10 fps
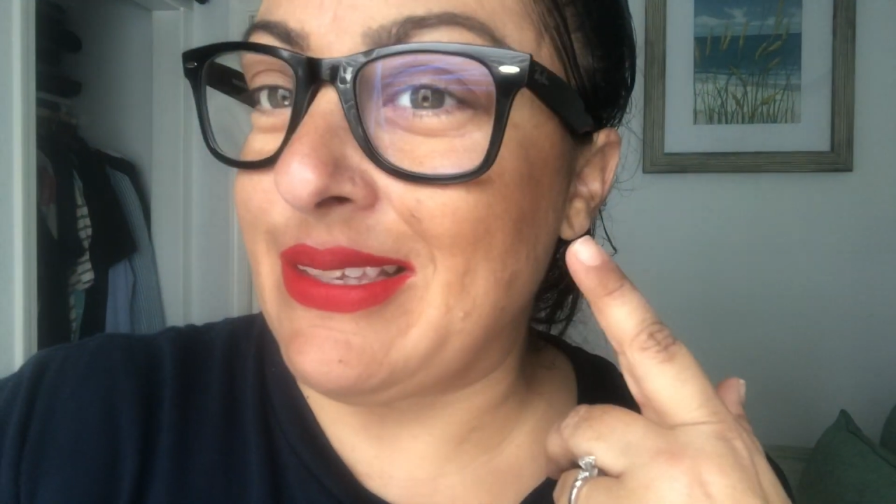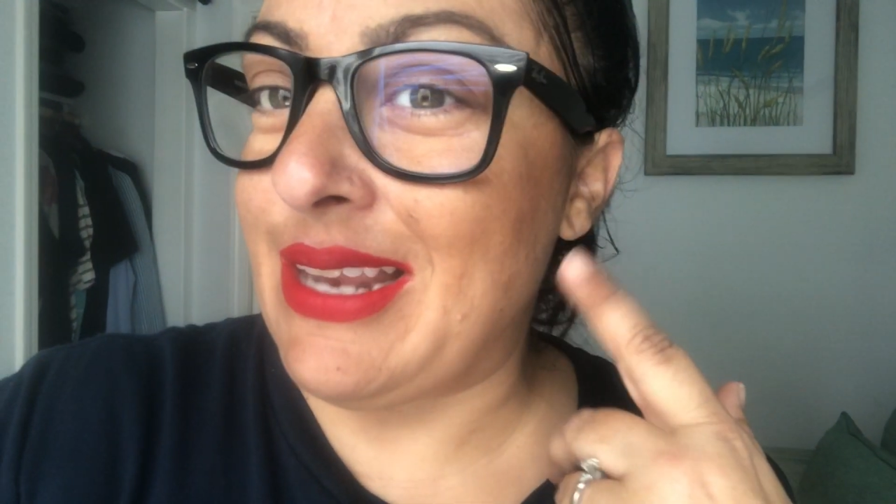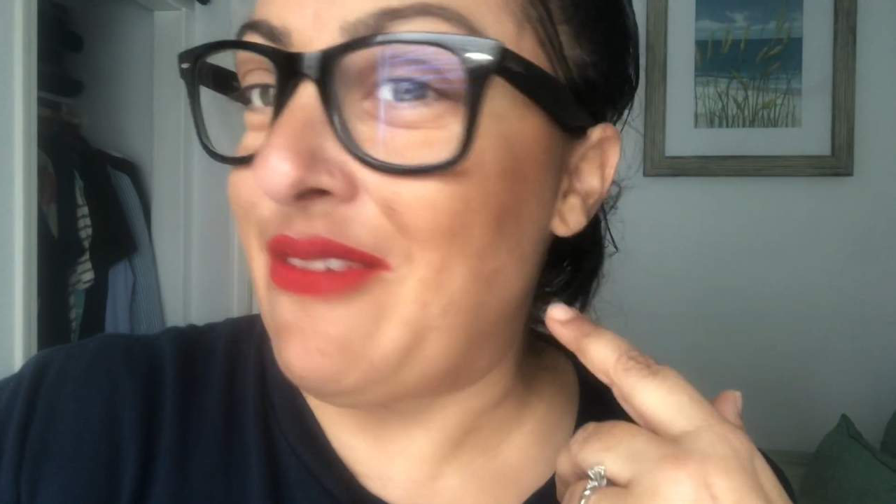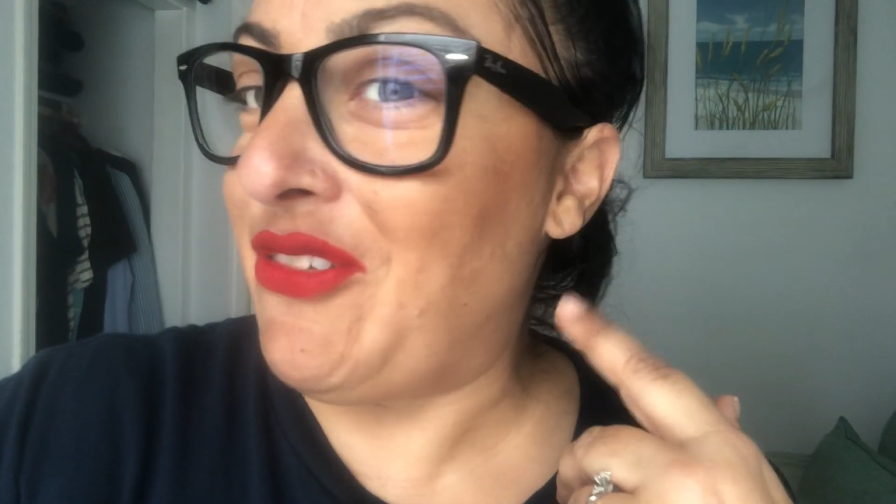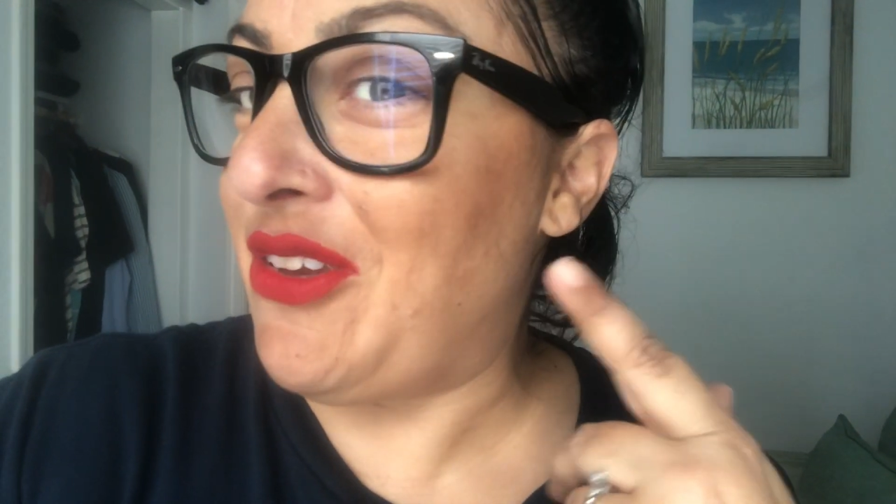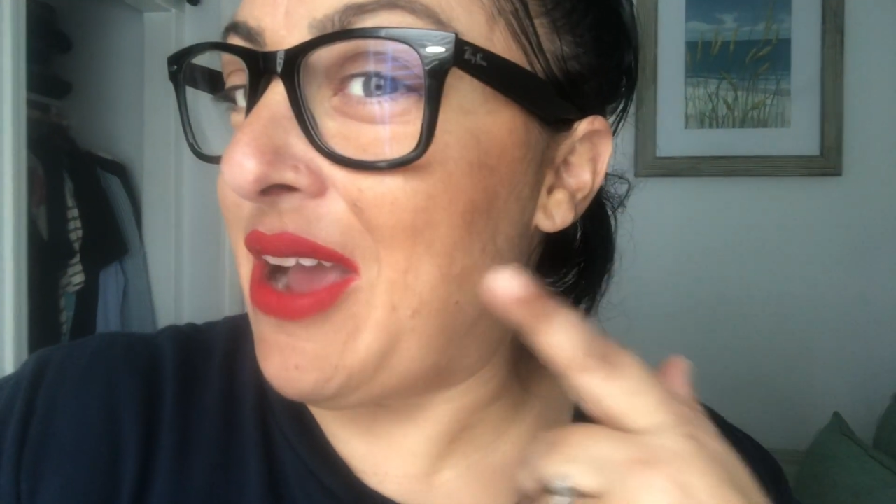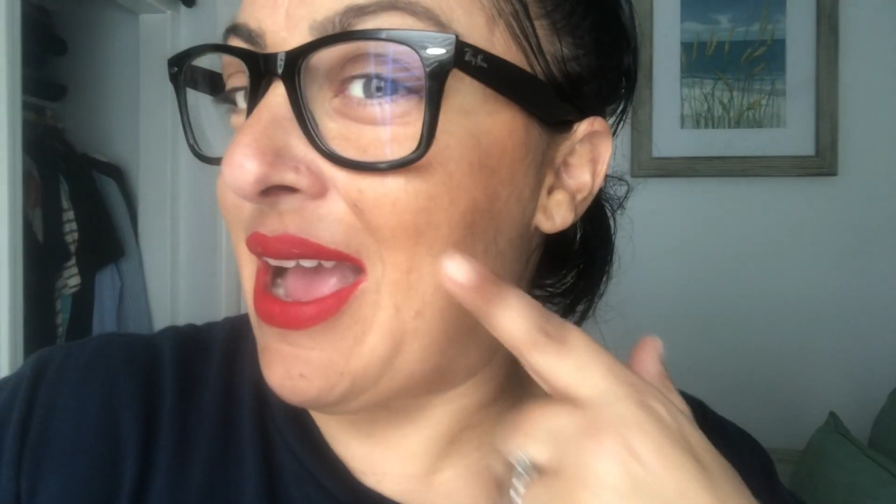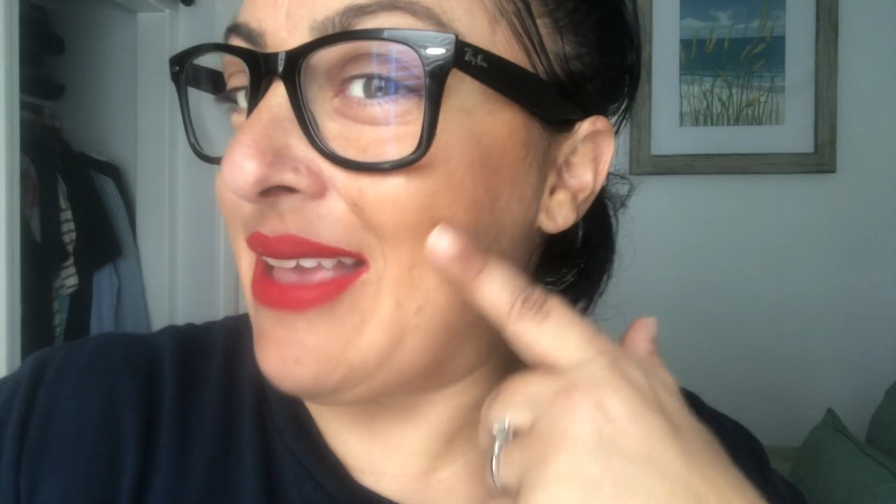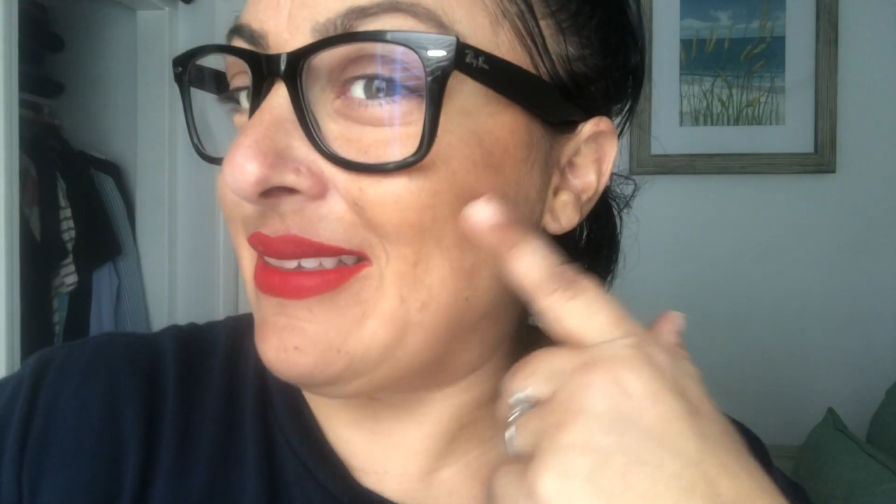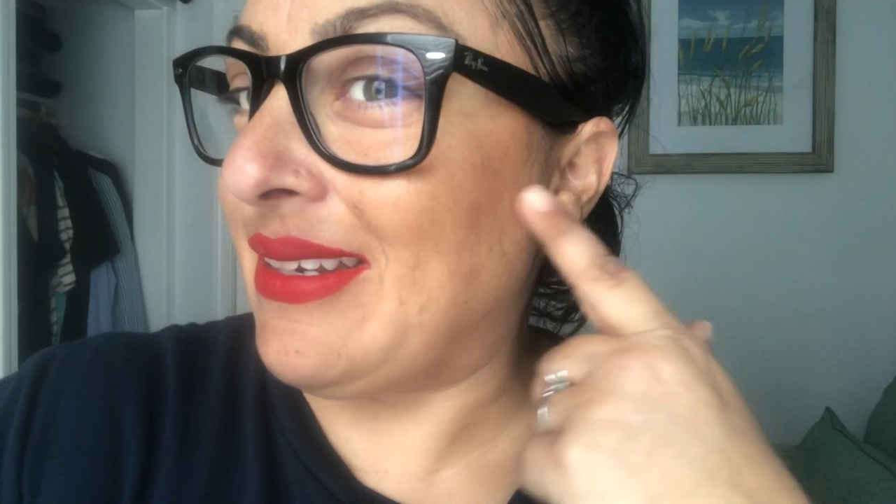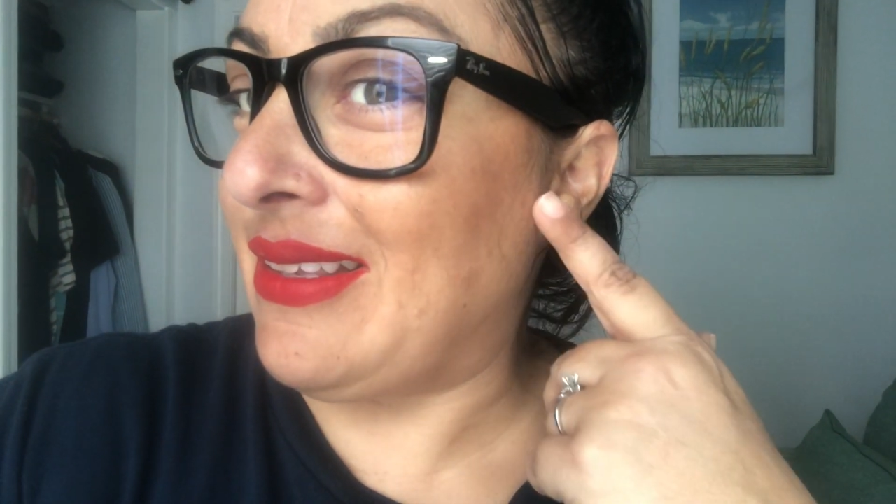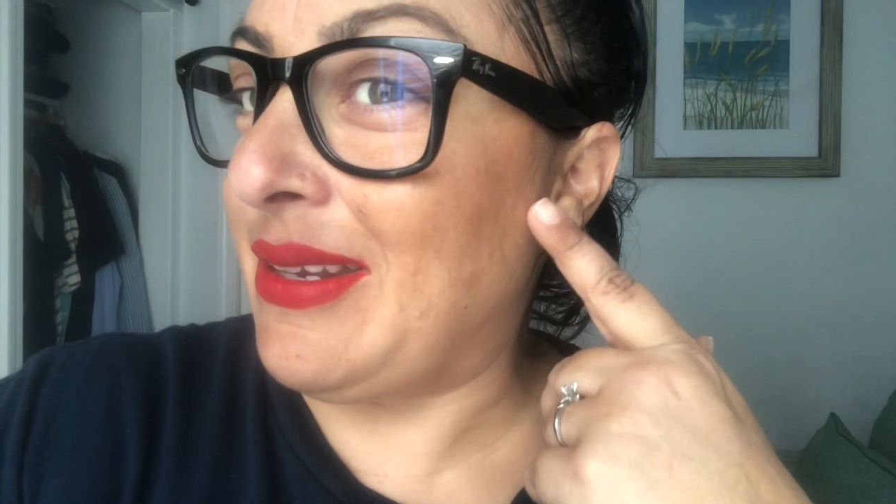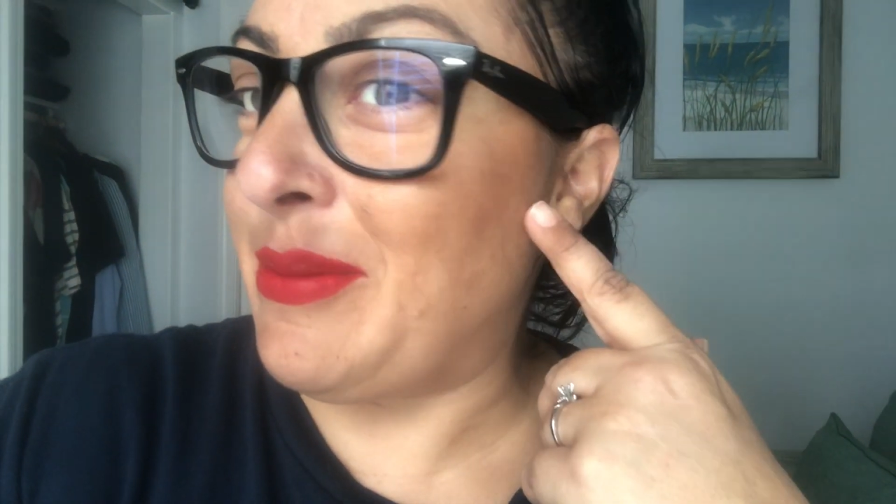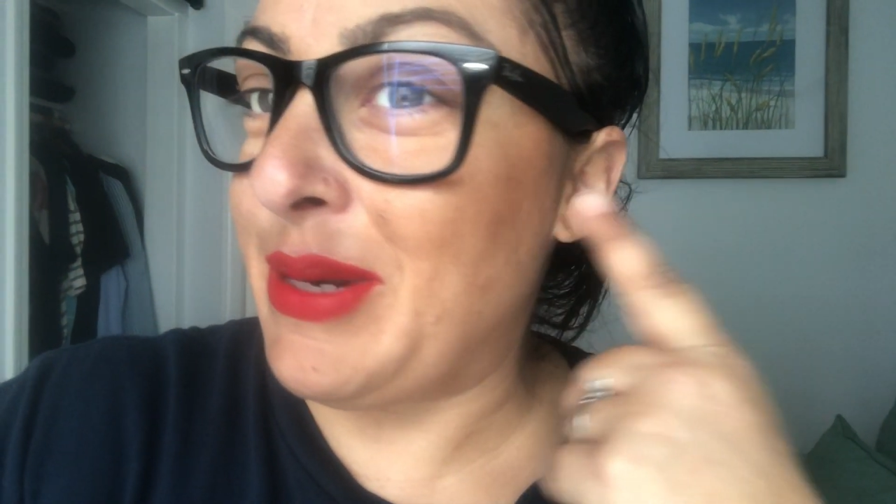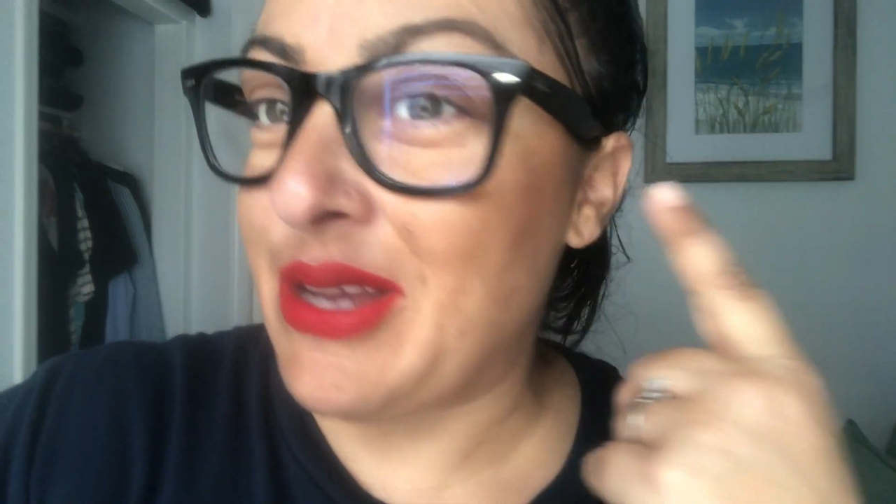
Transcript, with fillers: today for you guys and a little bit of